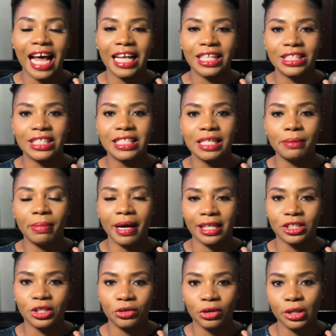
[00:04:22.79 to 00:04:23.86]

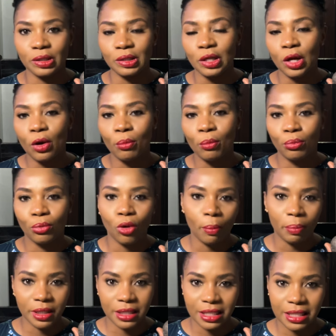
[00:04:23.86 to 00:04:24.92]
antibacterial
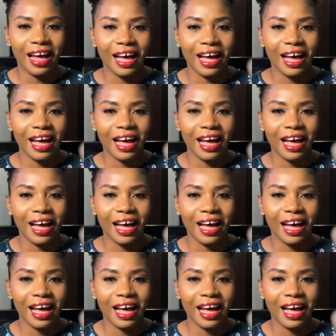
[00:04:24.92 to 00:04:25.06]
properties.